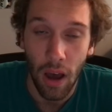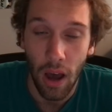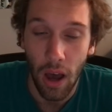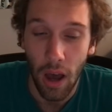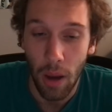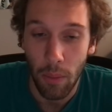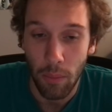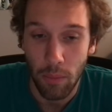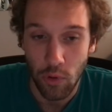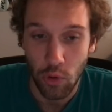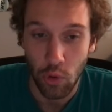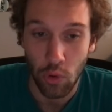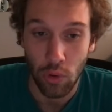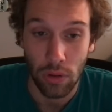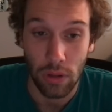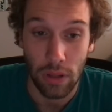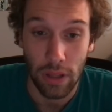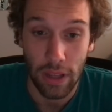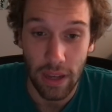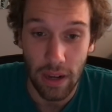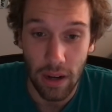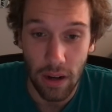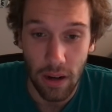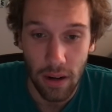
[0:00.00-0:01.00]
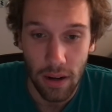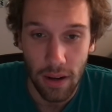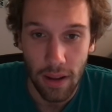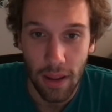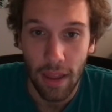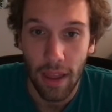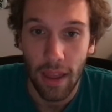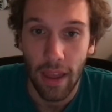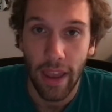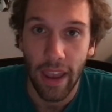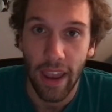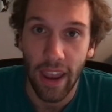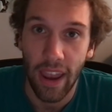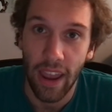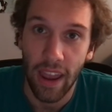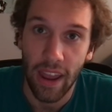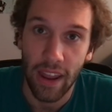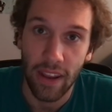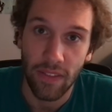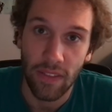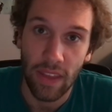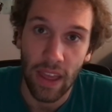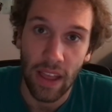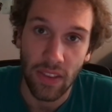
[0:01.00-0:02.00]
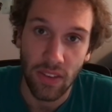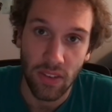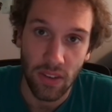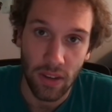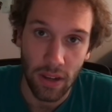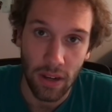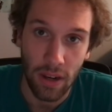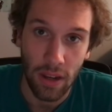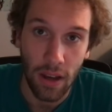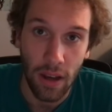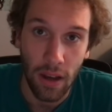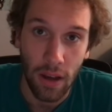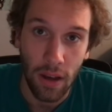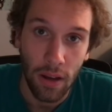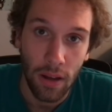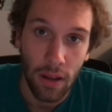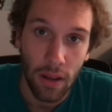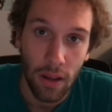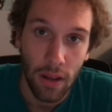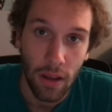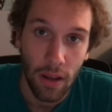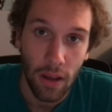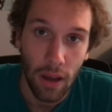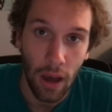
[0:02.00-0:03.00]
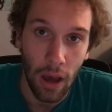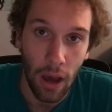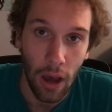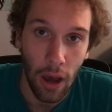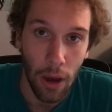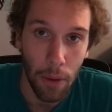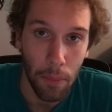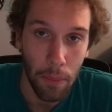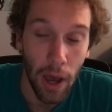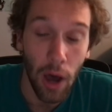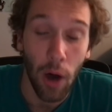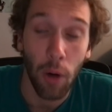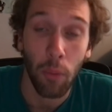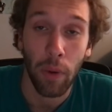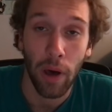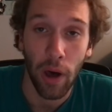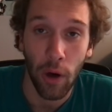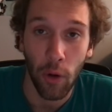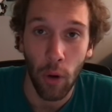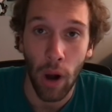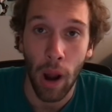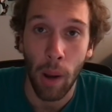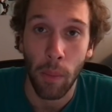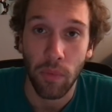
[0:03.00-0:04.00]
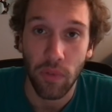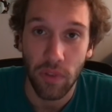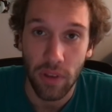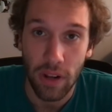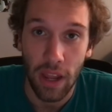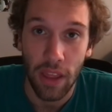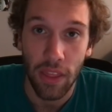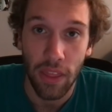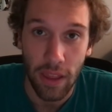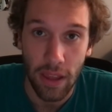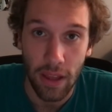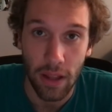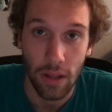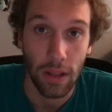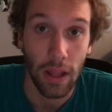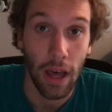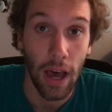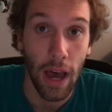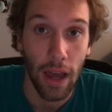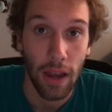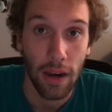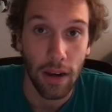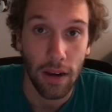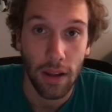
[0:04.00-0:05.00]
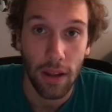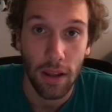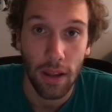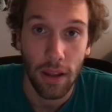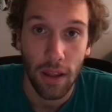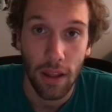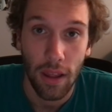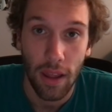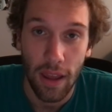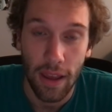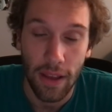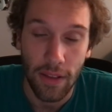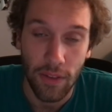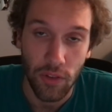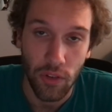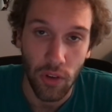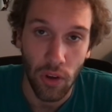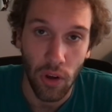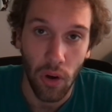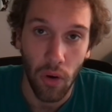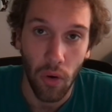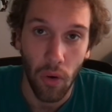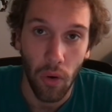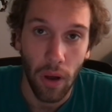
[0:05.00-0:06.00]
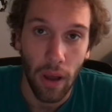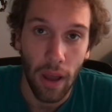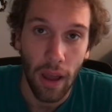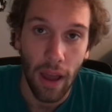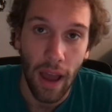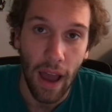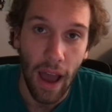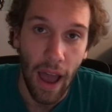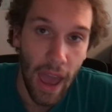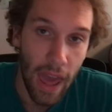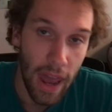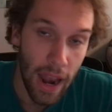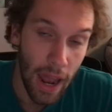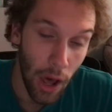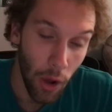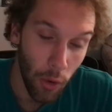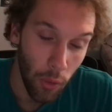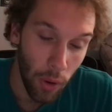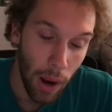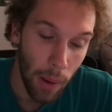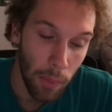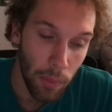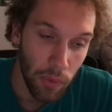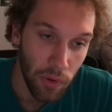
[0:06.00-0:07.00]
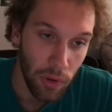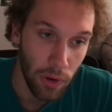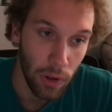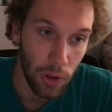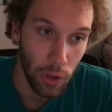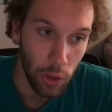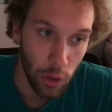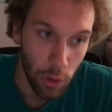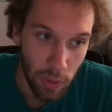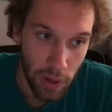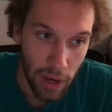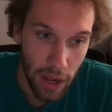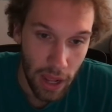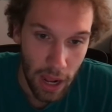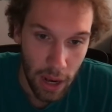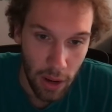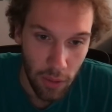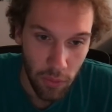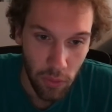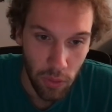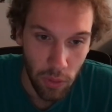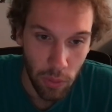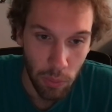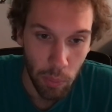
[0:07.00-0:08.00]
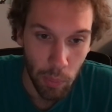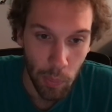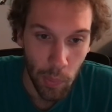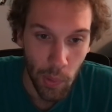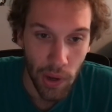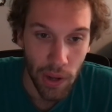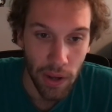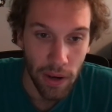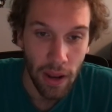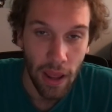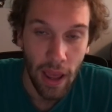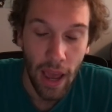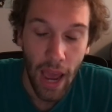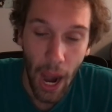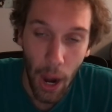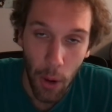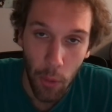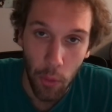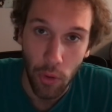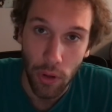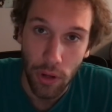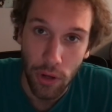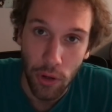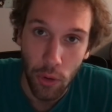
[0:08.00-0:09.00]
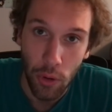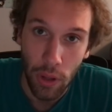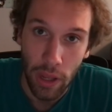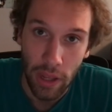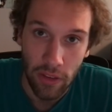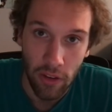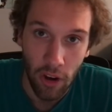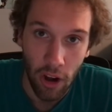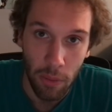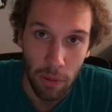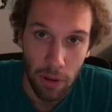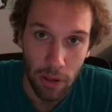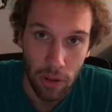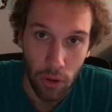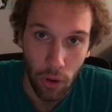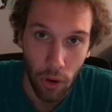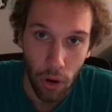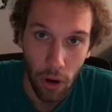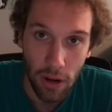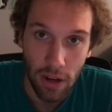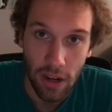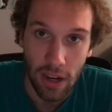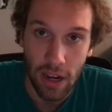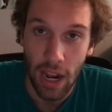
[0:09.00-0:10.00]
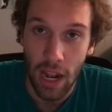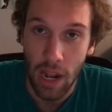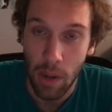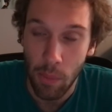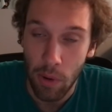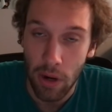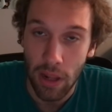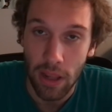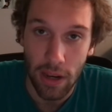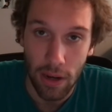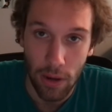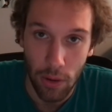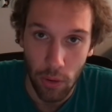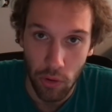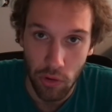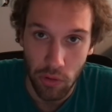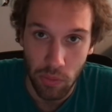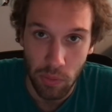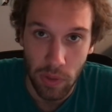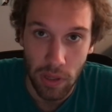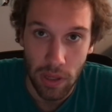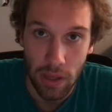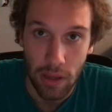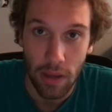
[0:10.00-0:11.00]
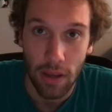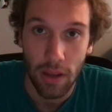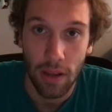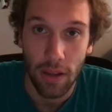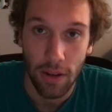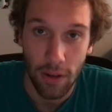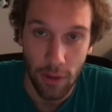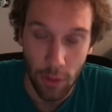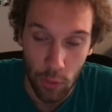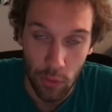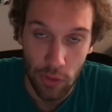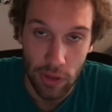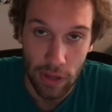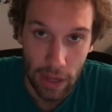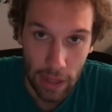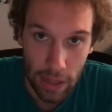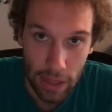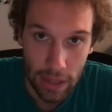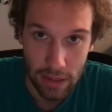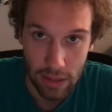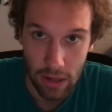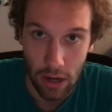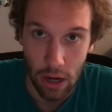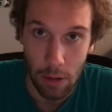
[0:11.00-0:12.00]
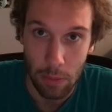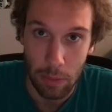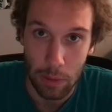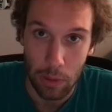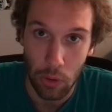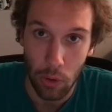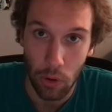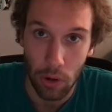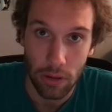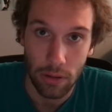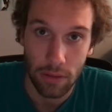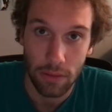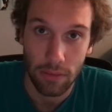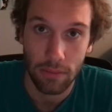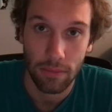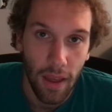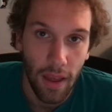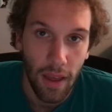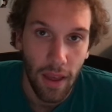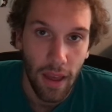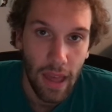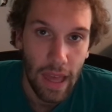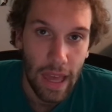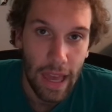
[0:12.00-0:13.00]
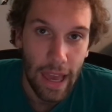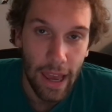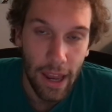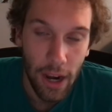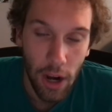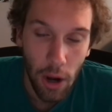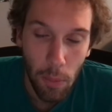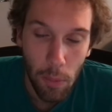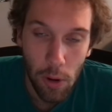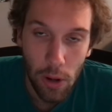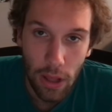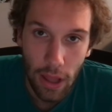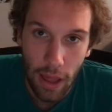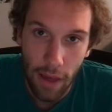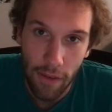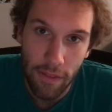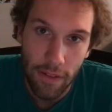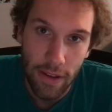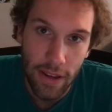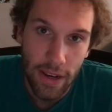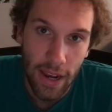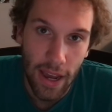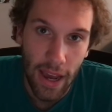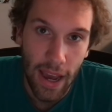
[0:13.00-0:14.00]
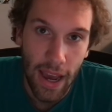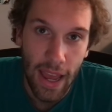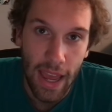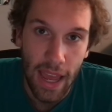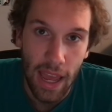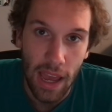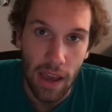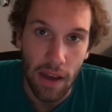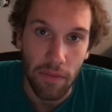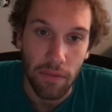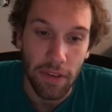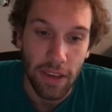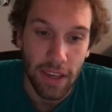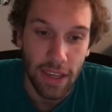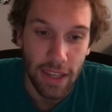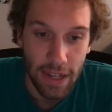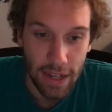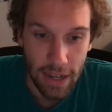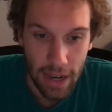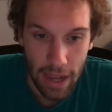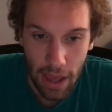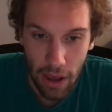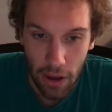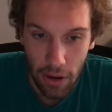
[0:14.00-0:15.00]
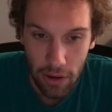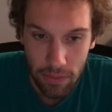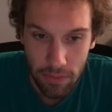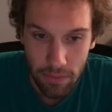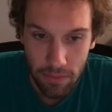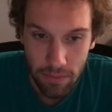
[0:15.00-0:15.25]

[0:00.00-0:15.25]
sooner or later, and that's going to help Allen Robinson, I think, a lot. And so I had Allen Robinson a little bit ahead of him, but I really do like Terry McLaurin, and anybody that knows me knows that I like Terry McLaurin. At number 11, I have Keenan Allen.